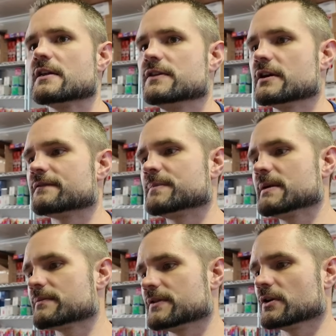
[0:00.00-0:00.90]
the
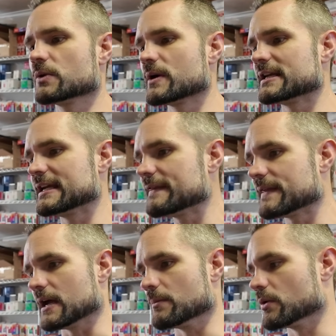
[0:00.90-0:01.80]
only way to get
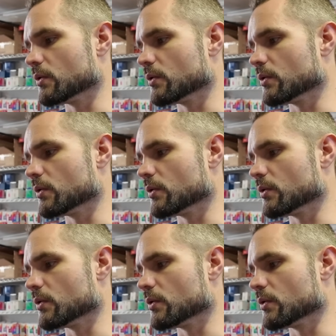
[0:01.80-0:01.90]
them,